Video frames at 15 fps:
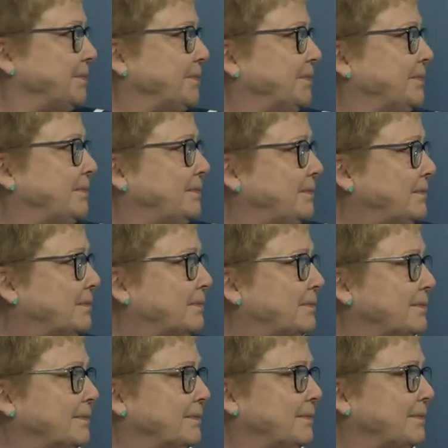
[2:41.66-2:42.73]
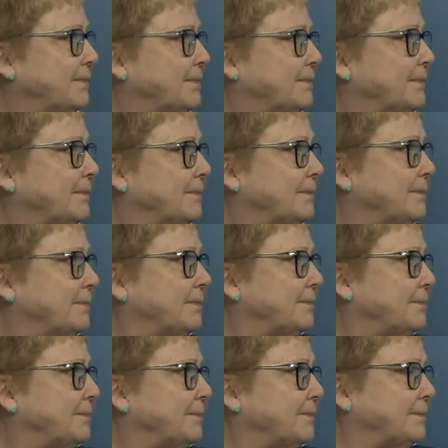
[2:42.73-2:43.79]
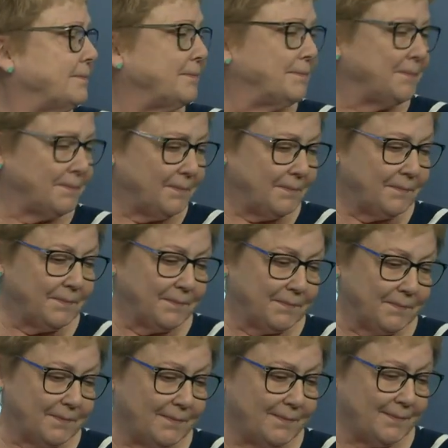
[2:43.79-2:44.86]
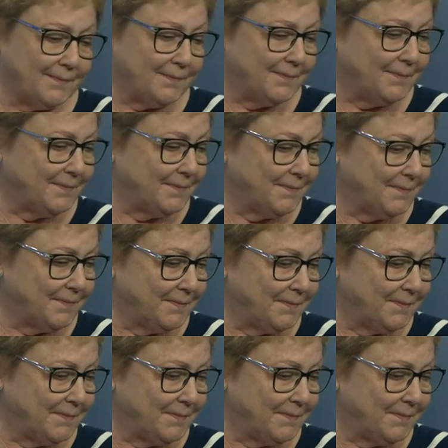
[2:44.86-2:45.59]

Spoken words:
(silent)